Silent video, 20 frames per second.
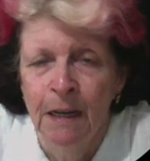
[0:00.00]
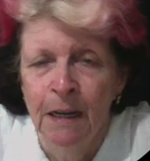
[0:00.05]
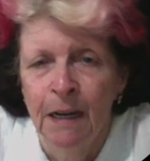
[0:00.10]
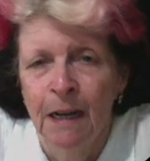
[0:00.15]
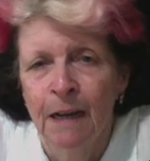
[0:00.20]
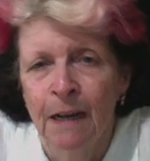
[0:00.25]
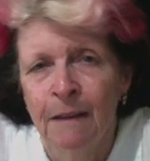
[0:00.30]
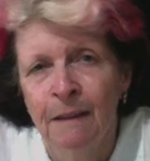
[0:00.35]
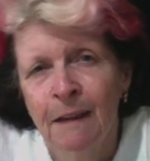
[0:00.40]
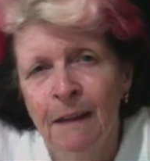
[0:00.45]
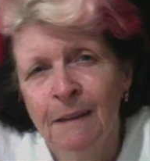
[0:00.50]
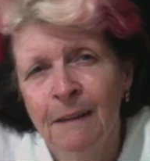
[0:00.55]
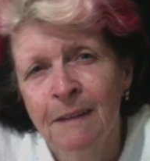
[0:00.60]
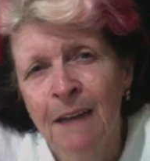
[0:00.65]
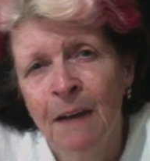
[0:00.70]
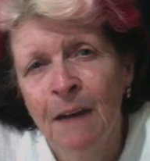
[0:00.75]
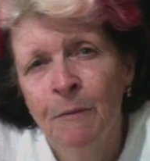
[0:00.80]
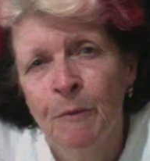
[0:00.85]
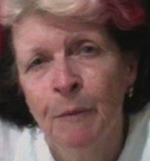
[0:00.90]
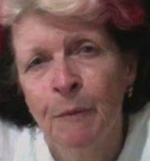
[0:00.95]
And that's
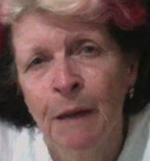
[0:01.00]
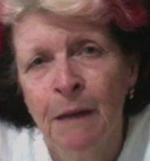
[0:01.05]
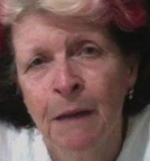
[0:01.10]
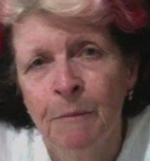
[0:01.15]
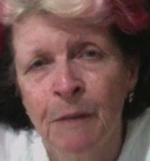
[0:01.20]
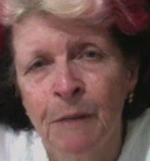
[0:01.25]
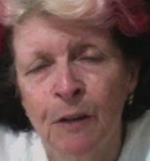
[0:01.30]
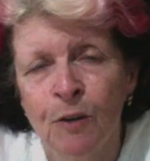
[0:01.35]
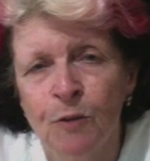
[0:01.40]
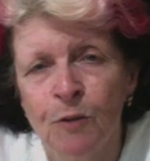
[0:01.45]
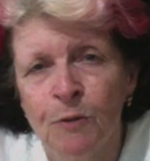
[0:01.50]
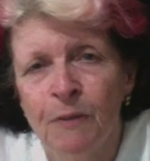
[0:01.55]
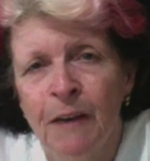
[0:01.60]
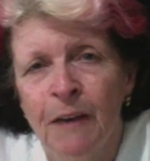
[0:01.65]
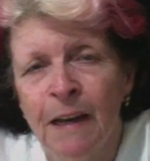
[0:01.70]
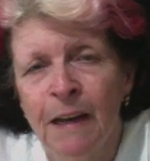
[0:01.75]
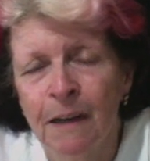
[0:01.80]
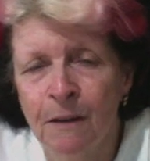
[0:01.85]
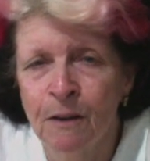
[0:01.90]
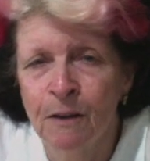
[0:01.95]
come about because we've had
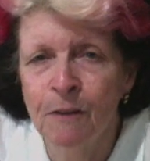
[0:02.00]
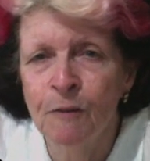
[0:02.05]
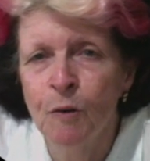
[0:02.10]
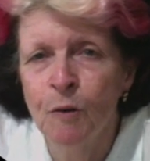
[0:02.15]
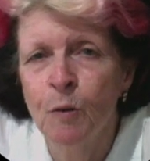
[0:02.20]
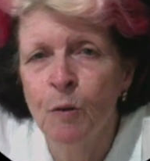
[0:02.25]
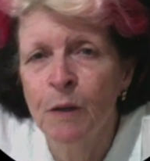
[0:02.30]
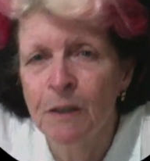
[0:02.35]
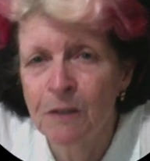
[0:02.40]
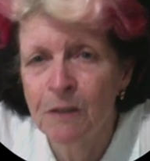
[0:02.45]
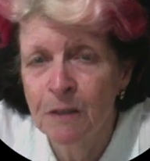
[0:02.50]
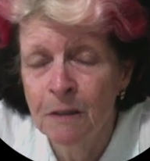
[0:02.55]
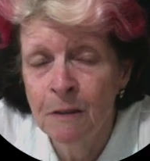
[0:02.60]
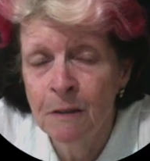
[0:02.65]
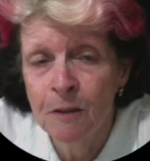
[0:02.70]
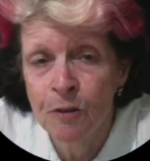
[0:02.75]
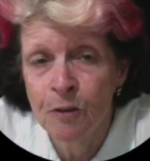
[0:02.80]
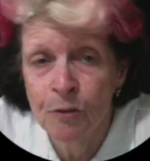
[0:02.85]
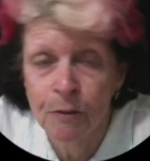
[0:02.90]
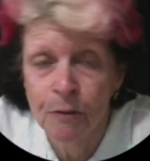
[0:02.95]
a lot of questions
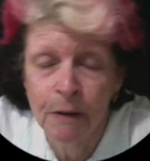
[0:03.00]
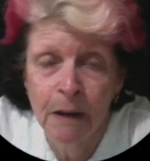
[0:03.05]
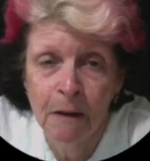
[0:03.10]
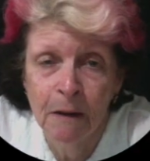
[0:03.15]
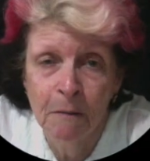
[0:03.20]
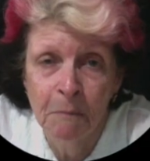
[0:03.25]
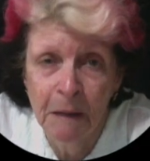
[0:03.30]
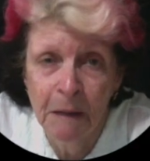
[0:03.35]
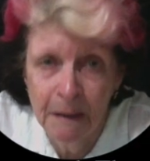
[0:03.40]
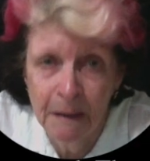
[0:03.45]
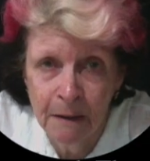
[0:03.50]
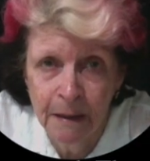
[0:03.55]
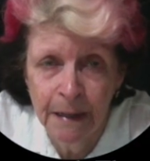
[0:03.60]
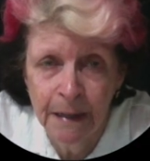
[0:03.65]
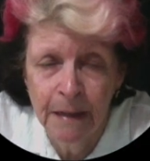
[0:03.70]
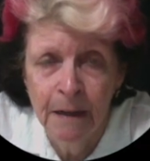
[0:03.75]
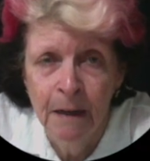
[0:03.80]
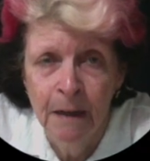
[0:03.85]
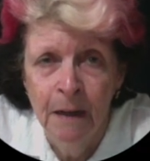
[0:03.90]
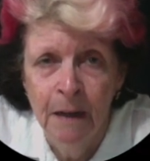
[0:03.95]
through our monthly
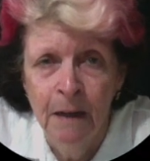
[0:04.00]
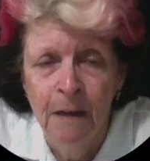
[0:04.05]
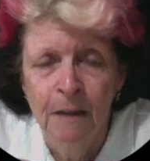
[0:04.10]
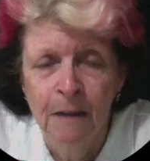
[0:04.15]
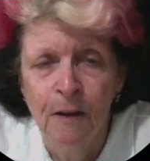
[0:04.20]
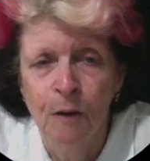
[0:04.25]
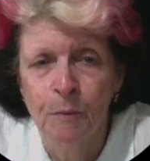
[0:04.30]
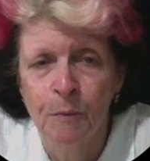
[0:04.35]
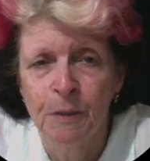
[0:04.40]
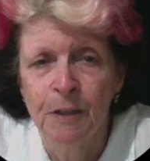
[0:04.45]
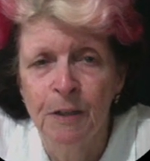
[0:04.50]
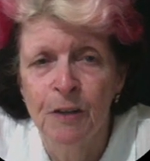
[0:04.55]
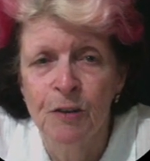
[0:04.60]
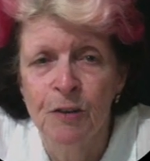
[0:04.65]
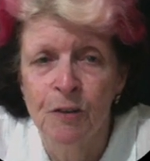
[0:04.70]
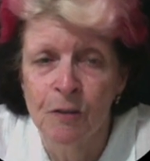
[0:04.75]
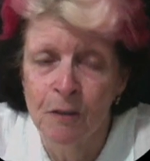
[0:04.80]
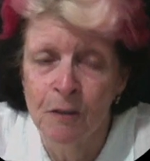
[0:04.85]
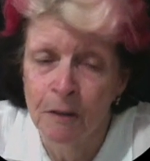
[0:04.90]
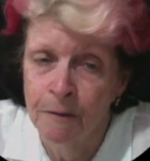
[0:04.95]

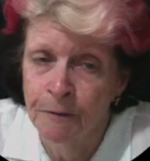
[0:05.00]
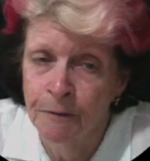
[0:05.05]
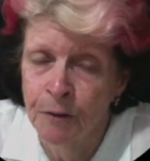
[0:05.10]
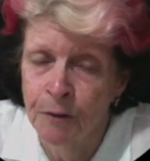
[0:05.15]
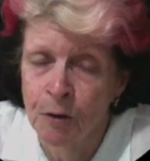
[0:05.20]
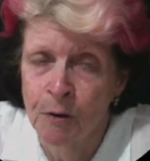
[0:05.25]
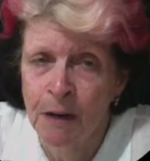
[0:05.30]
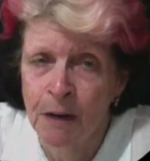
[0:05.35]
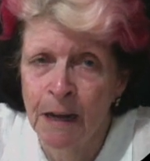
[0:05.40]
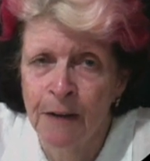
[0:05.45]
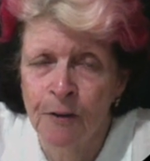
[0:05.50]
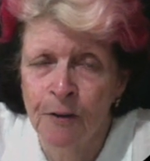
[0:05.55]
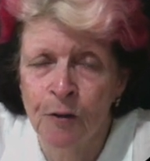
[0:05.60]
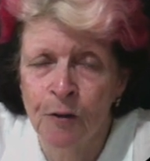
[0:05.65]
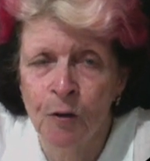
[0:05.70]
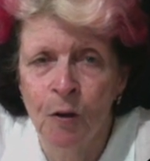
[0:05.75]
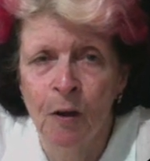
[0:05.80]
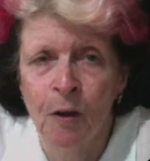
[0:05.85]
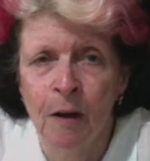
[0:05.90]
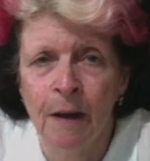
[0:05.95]
competitions at Floral Art
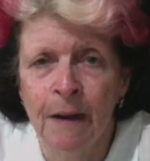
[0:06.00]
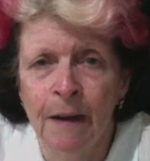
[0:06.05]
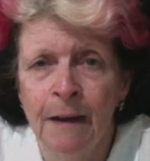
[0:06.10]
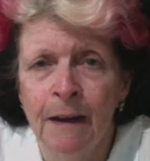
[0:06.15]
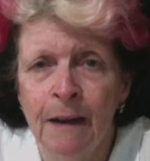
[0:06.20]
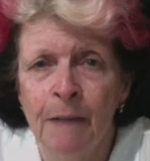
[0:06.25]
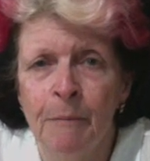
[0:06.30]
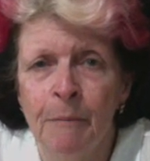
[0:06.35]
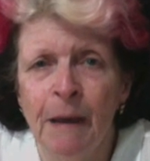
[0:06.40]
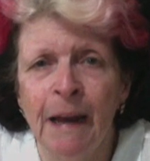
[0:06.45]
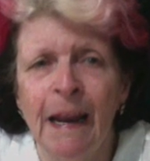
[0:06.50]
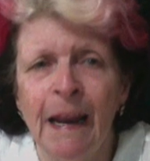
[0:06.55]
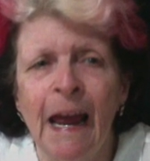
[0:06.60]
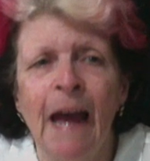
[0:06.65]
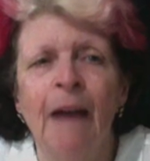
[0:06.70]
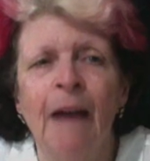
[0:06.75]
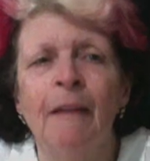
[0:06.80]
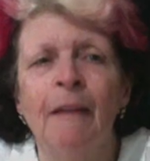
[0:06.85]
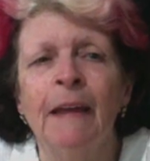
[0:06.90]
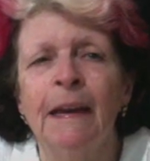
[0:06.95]
Online about
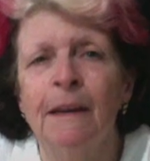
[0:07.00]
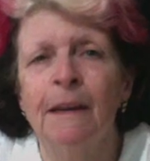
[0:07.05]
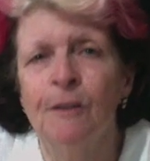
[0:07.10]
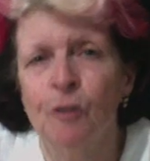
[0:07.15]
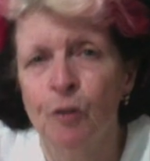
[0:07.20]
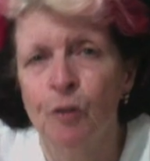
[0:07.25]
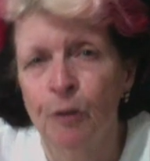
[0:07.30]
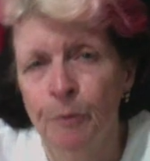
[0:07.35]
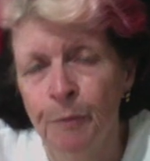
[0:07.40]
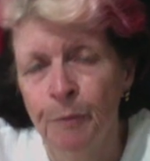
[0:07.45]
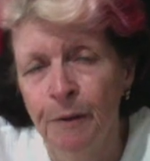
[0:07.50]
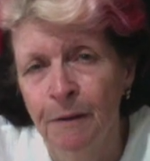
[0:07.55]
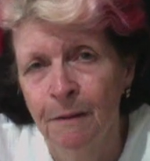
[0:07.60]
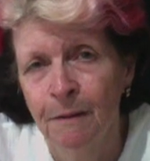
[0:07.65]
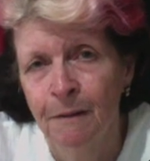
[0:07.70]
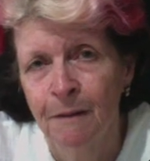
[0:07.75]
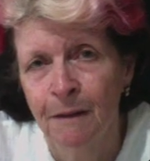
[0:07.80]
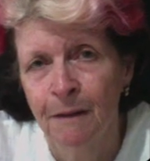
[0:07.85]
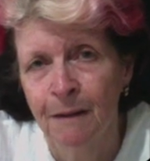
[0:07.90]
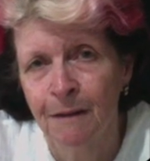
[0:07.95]
how they interpret
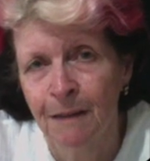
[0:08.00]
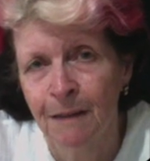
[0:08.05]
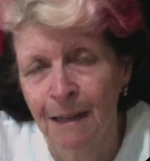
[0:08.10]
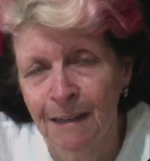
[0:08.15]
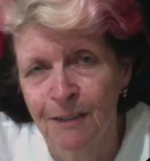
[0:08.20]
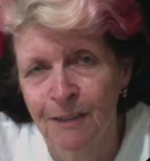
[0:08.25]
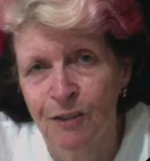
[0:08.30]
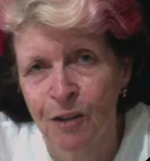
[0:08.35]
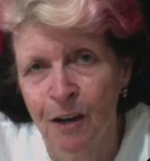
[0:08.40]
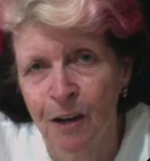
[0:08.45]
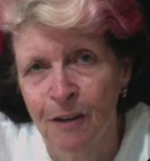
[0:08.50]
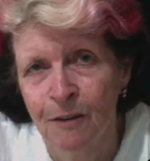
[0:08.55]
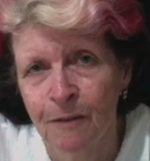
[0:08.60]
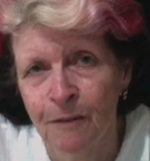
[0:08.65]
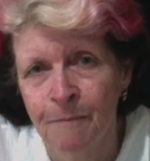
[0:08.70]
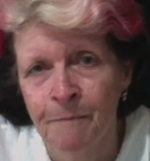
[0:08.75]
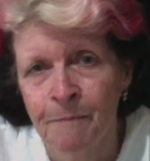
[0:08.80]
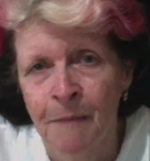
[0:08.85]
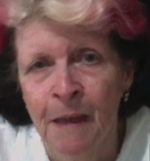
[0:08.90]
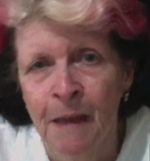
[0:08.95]
a class title,
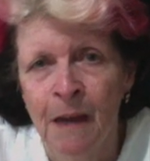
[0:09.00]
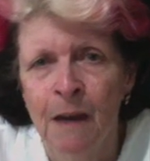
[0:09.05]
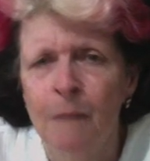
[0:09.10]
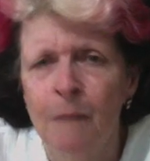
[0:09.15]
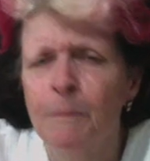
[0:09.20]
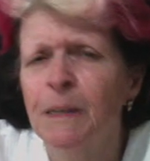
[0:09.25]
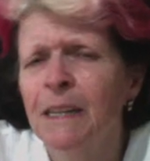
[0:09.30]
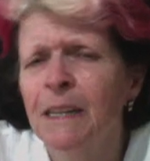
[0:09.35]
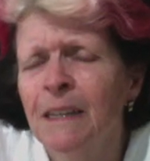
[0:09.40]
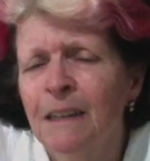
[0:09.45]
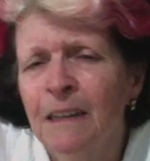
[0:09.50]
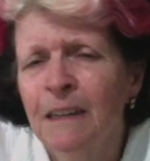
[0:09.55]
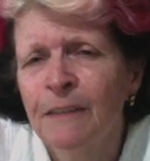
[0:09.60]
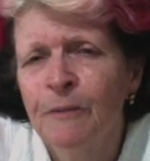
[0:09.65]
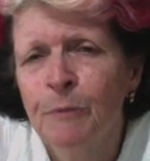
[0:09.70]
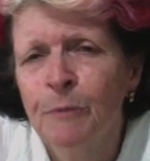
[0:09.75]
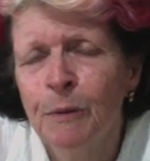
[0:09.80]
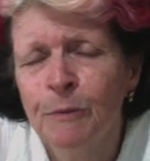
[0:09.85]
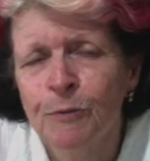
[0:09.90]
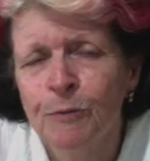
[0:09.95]
particularly for
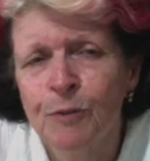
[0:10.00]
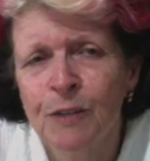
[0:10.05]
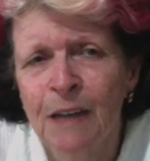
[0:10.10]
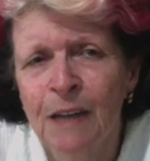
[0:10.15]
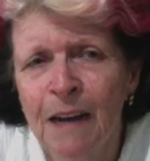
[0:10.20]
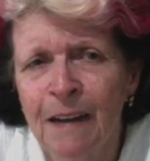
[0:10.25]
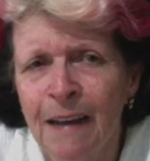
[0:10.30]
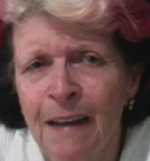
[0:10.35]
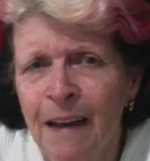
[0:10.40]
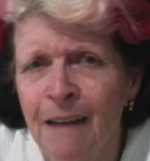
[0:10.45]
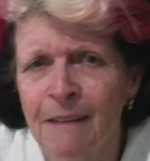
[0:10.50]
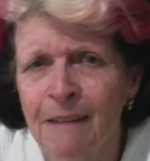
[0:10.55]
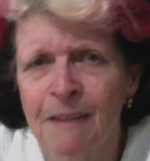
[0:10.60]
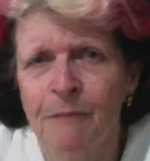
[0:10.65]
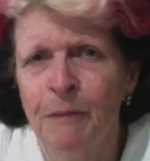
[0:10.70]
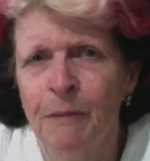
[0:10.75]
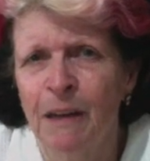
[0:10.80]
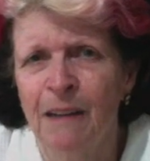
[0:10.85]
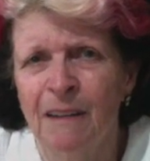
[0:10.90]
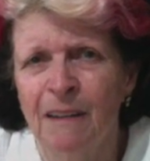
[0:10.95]
people starting out. It's
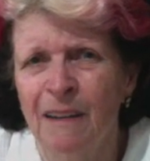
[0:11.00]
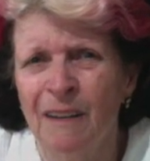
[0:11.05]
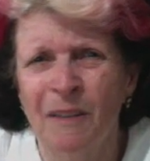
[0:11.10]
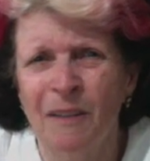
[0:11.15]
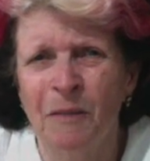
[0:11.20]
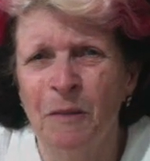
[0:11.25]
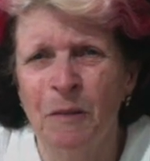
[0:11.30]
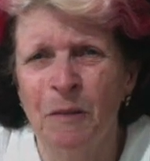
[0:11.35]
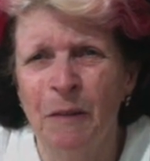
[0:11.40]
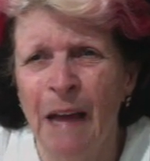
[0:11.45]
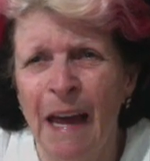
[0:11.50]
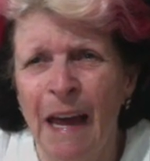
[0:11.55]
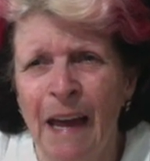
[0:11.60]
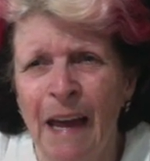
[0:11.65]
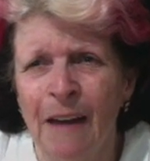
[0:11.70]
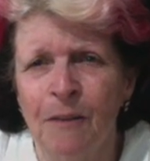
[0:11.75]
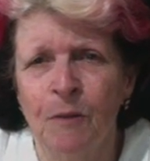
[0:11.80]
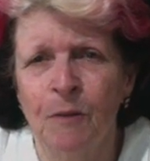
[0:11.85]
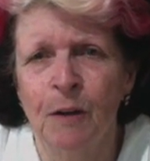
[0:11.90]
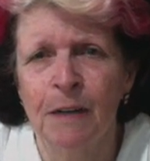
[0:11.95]
about, well, how
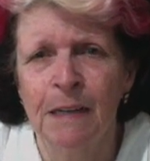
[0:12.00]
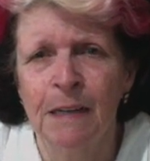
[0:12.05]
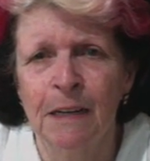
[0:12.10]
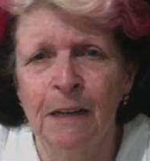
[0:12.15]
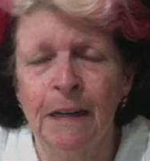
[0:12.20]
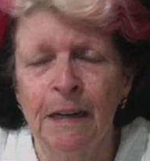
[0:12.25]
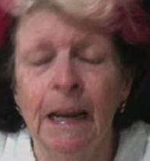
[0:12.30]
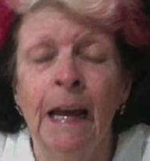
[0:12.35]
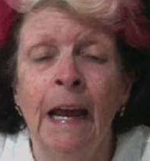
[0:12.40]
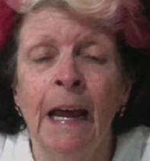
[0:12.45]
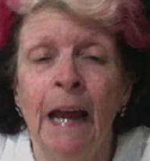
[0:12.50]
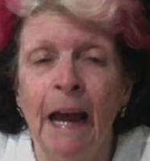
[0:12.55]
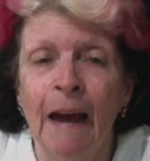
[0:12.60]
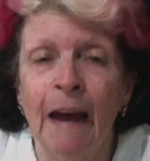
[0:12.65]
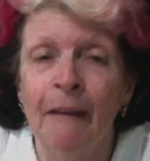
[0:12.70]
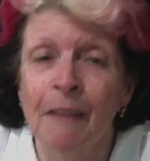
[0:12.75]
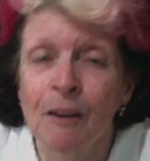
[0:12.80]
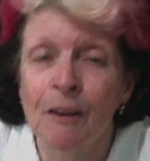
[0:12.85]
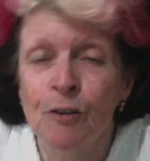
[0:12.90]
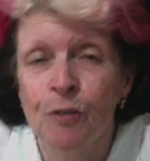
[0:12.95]
do I tell it? And
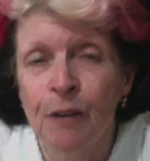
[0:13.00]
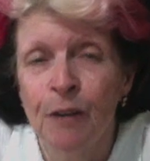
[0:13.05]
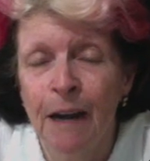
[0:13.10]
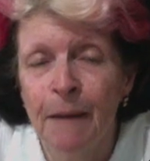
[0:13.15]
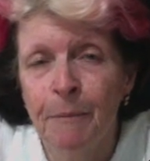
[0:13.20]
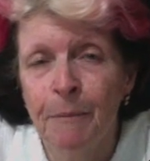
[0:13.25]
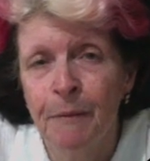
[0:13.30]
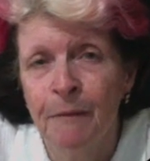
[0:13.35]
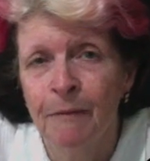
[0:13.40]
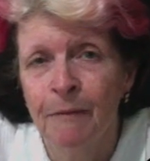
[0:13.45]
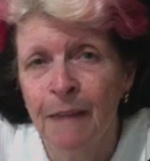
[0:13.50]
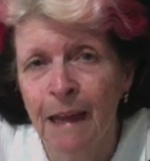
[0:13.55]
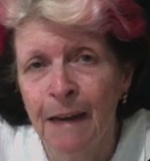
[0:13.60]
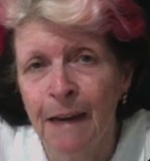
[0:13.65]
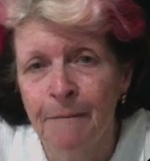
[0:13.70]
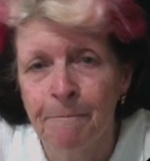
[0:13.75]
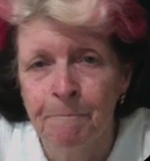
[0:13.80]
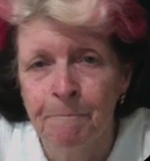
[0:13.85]
the trap that